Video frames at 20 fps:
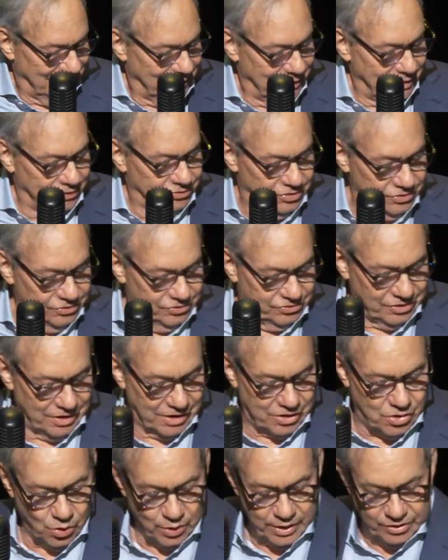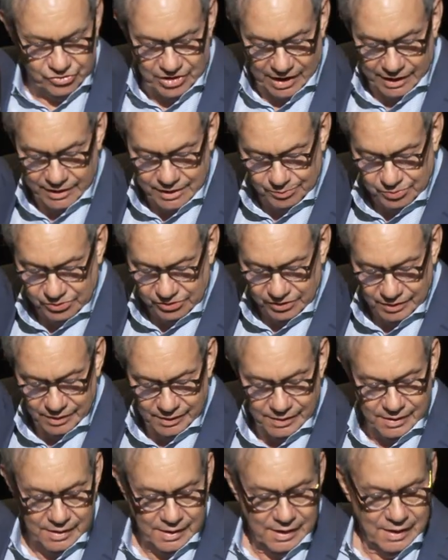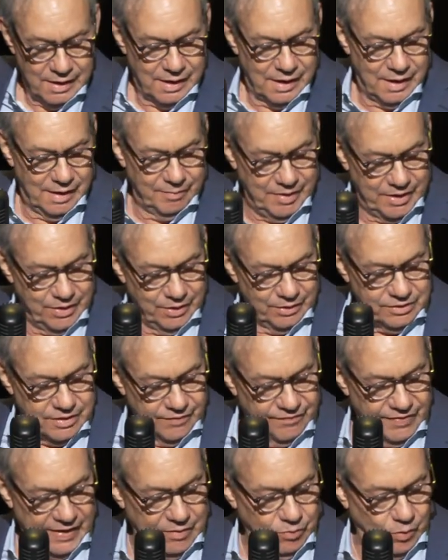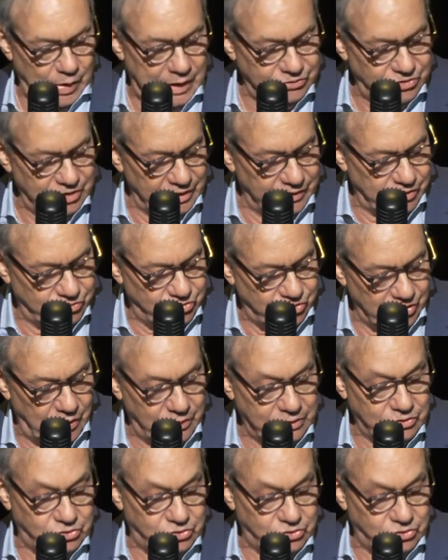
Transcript: This is Corey Jacobson. I'm here at the vet watching the show,